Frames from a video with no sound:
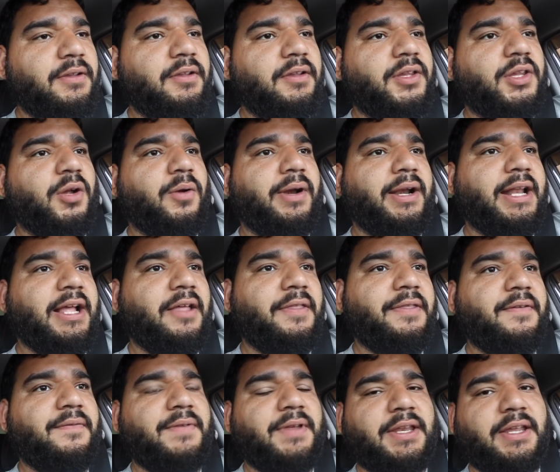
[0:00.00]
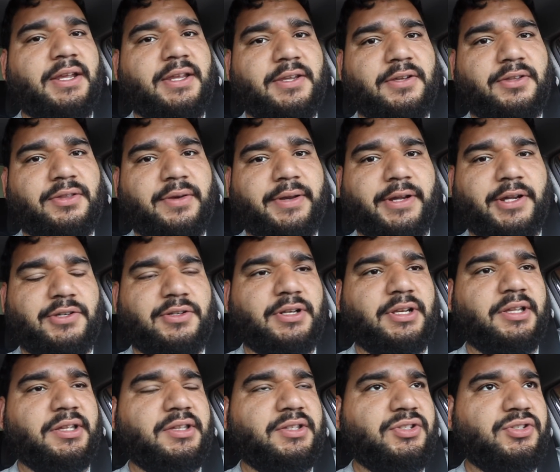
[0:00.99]
So right now the Invidia Q300
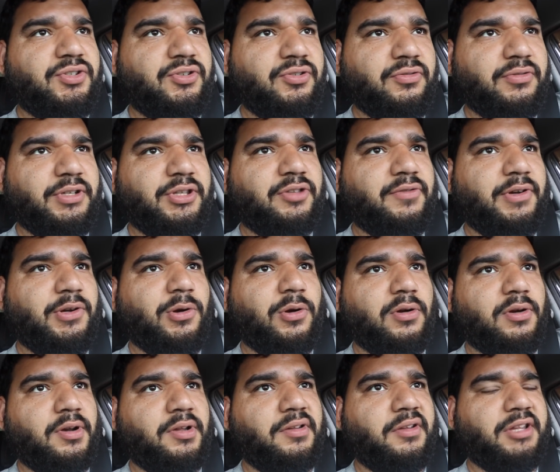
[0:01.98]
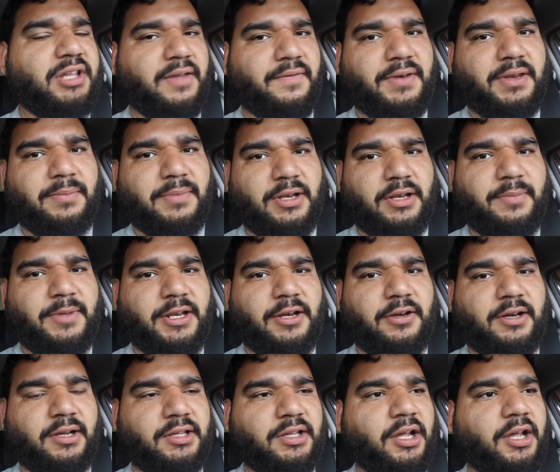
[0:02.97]
is 2 3/4, so
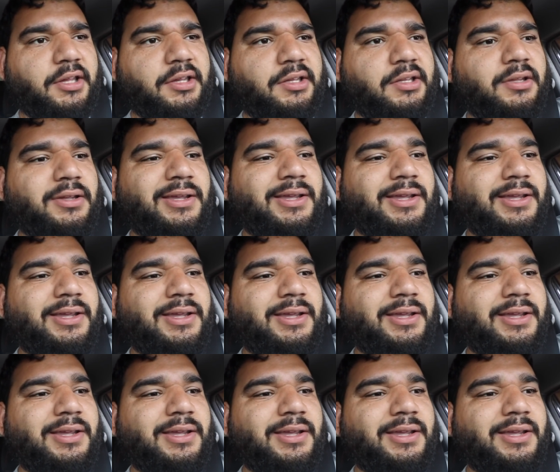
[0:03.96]
70mm exhaust,